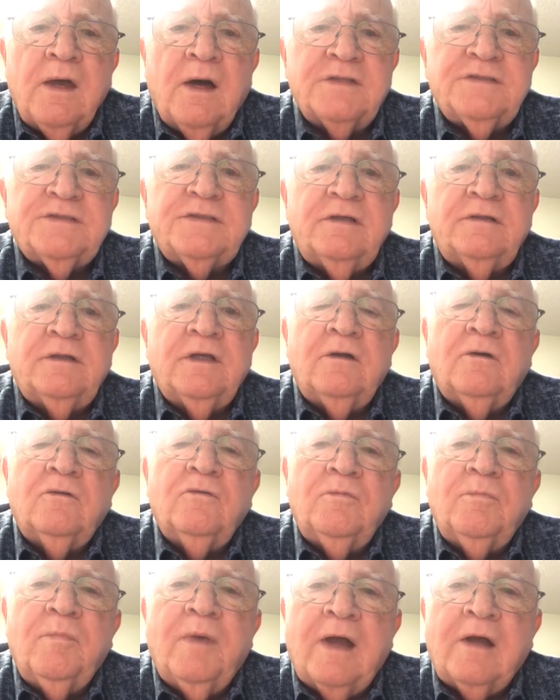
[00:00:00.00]
I sat down
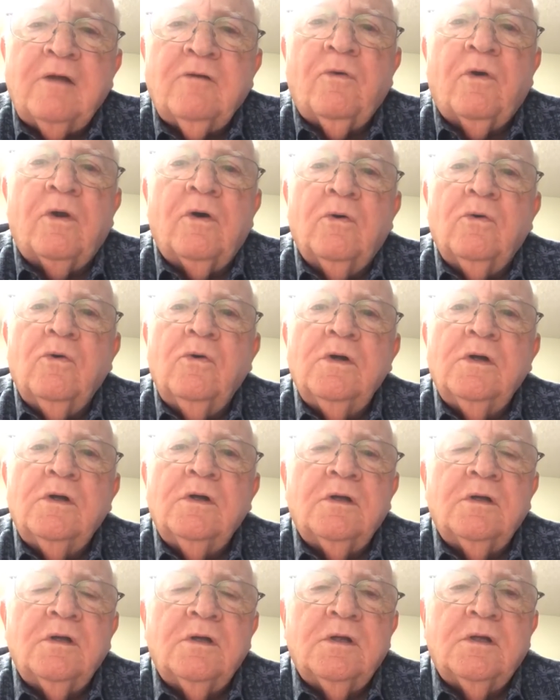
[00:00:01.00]
on the back row
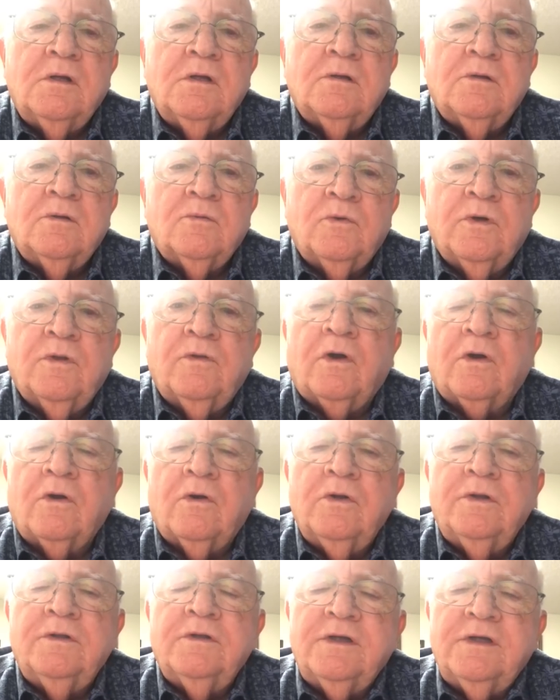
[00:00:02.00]
with
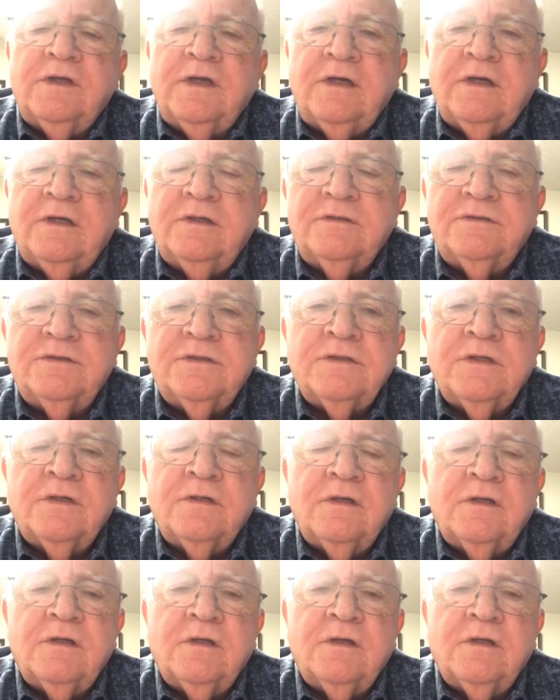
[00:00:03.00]
her and the kids.